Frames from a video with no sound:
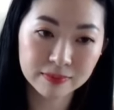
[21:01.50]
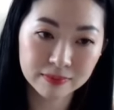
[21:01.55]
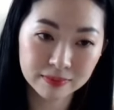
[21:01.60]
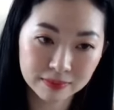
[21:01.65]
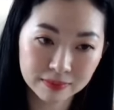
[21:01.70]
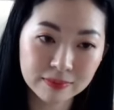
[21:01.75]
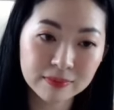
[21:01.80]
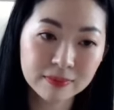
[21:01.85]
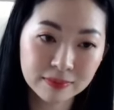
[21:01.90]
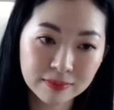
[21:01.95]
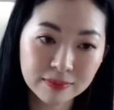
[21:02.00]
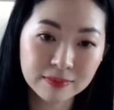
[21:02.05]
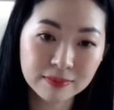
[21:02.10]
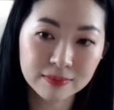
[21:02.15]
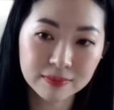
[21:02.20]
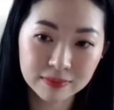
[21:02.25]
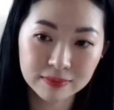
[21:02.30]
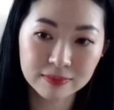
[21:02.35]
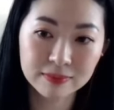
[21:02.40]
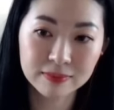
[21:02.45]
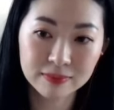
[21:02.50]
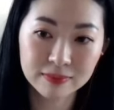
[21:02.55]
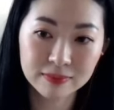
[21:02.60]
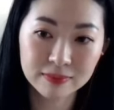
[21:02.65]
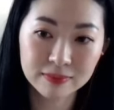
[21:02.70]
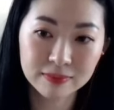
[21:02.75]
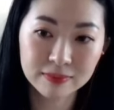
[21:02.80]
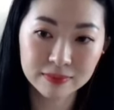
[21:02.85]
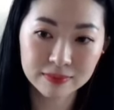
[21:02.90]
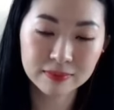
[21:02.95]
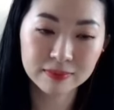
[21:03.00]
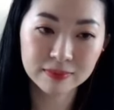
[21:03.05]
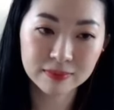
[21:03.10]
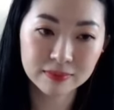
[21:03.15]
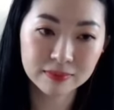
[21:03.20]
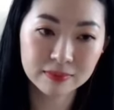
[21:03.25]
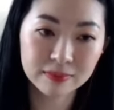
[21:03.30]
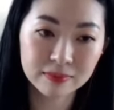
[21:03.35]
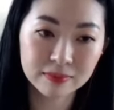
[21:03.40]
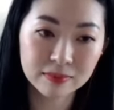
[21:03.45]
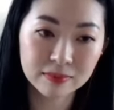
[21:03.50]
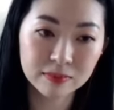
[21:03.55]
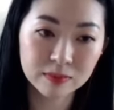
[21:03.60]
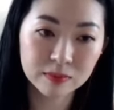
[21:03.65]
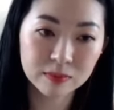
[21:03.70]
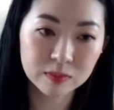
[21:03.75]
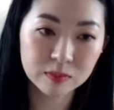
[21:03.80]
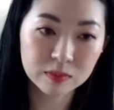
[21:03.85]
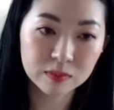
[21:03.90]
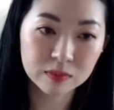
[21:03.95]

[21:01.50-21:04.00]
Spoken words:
The person shown says nothing.